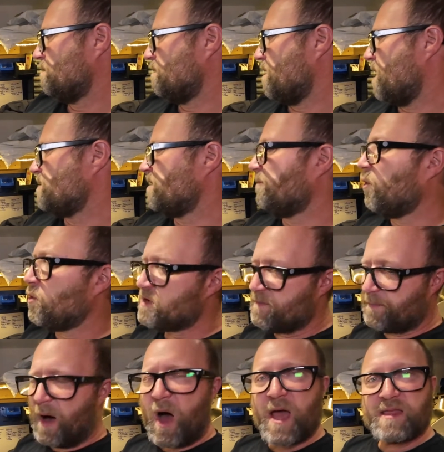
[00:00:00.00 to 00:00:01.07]
And the more you
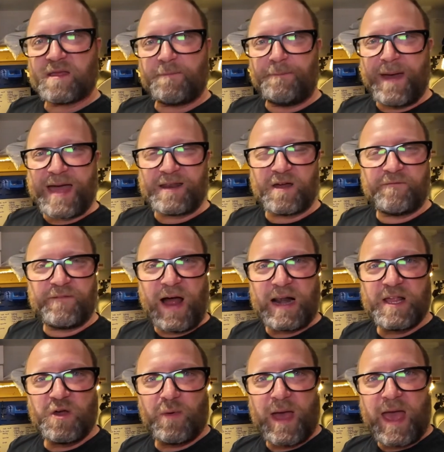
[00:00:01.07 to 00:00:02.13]
buy, the better
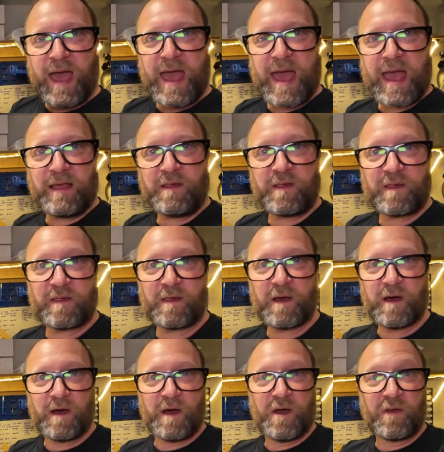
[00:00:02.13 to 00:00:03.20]
value it is.
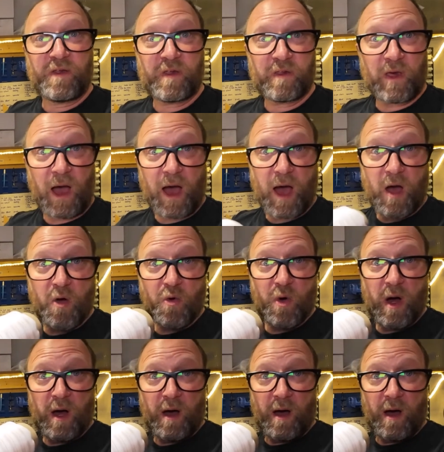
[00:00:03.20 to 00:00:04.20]
So,